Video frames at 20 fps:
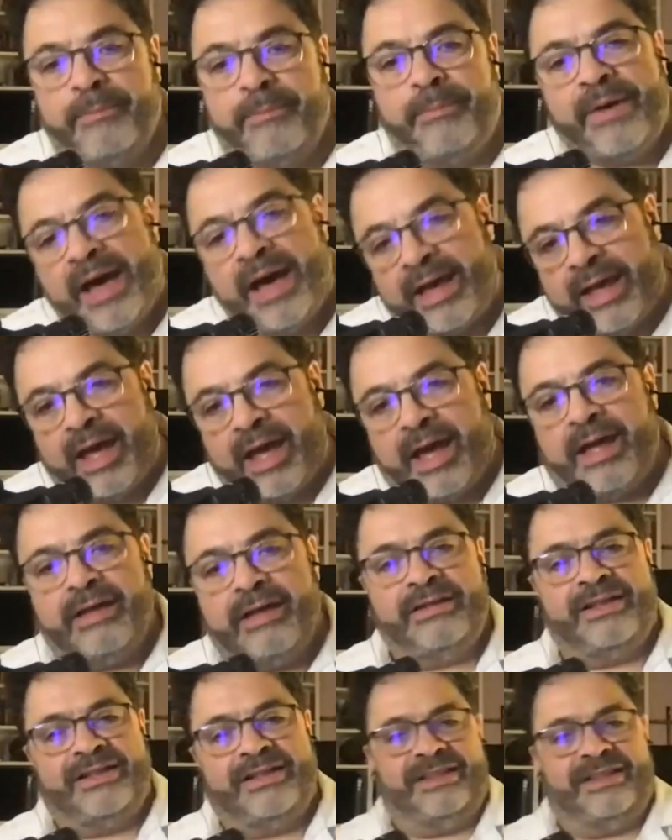
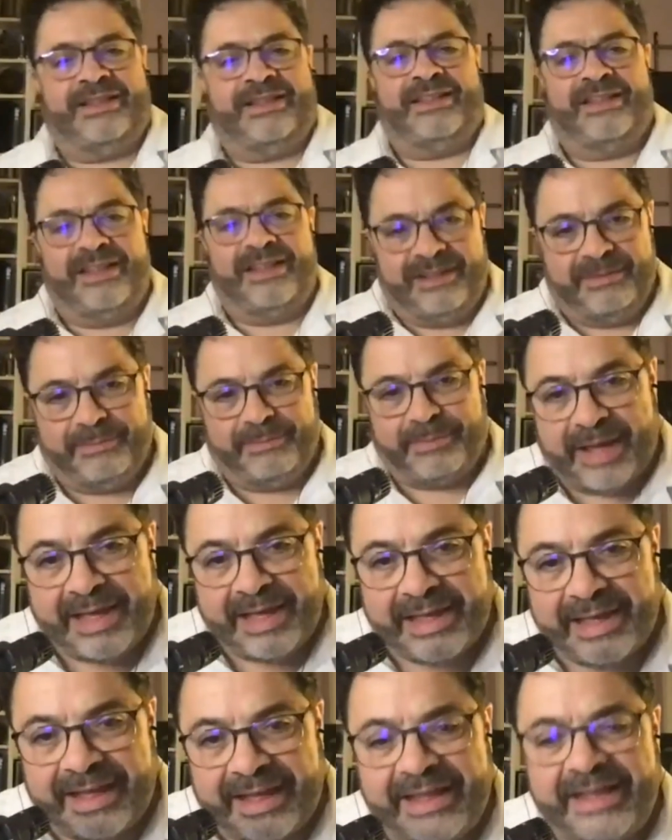This
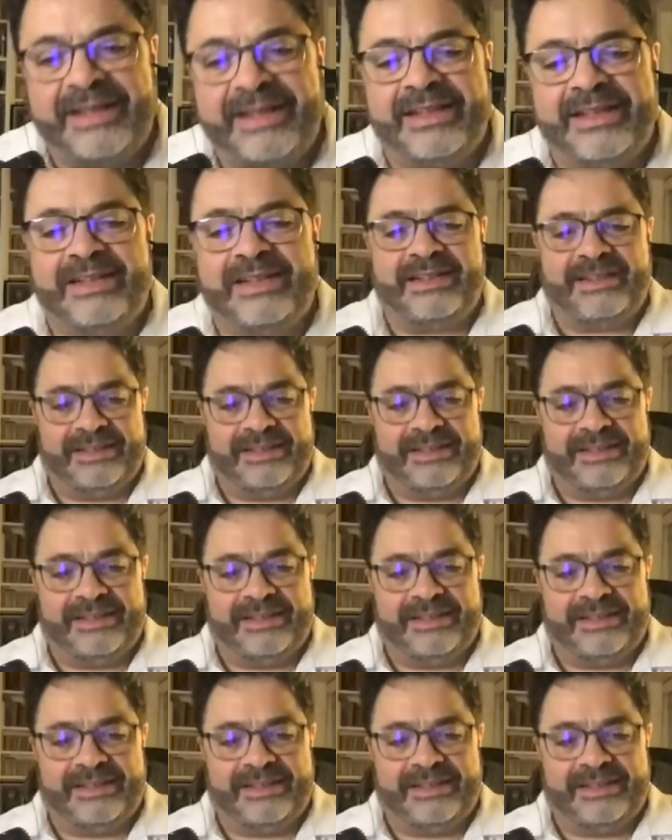ain't no big